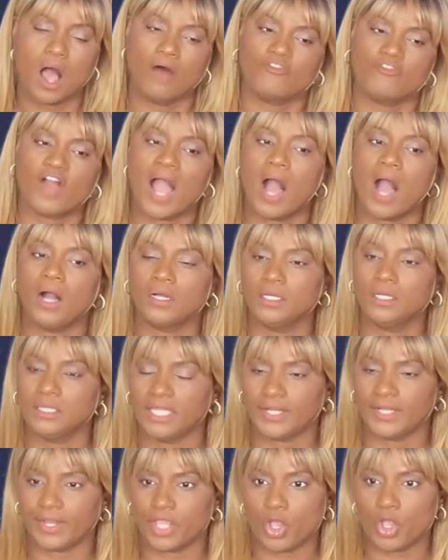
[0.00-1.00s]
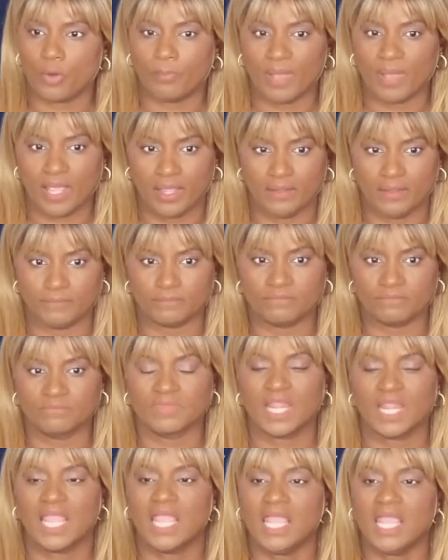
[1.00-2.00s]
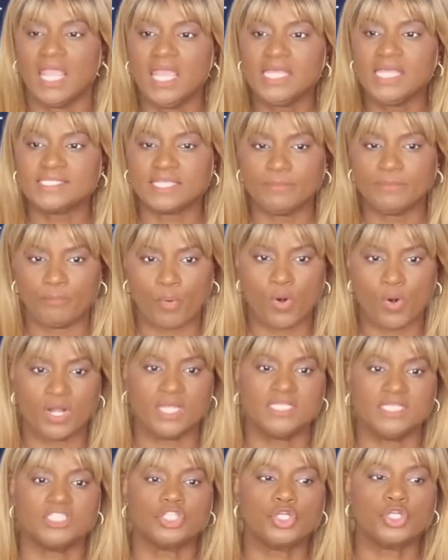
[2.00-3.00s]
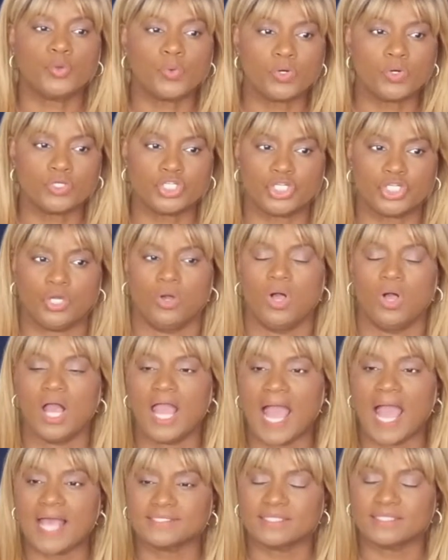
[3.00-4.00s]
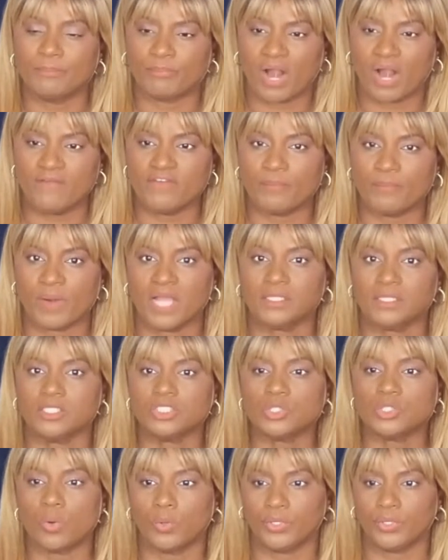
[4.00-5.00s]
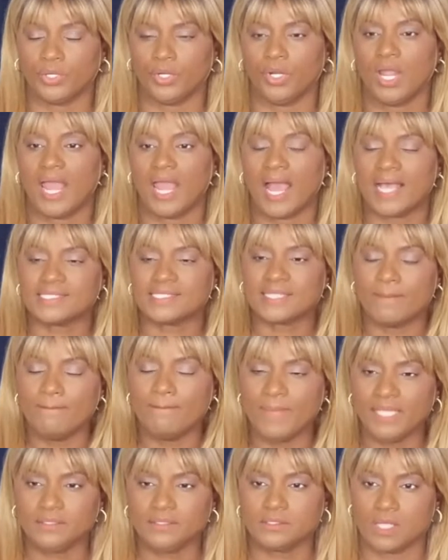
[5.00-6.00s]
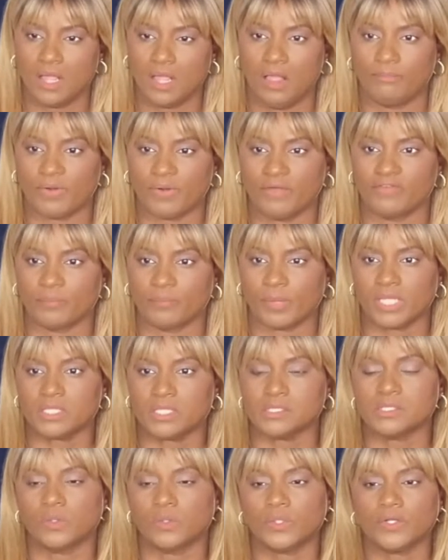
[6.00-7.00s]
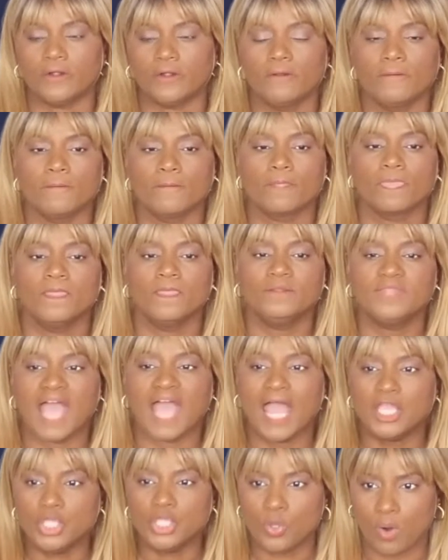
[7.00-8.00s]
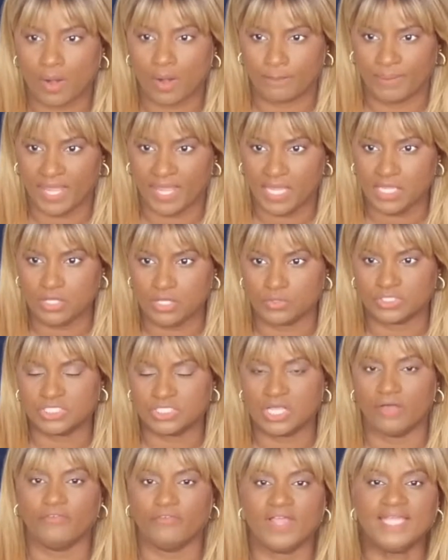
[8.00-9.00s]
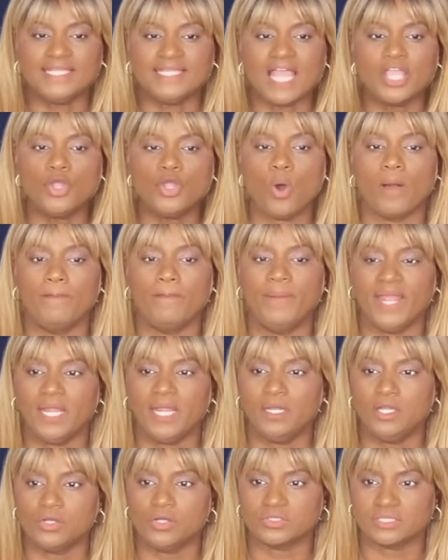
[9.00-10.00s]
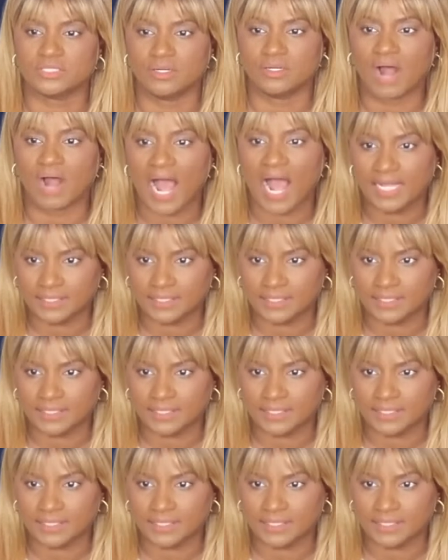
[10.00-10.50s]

of calculating your pay. It's important, it's crucial as a private practice owner, as a mental health private practice owner, that you are paying yourself and that you are paying yourself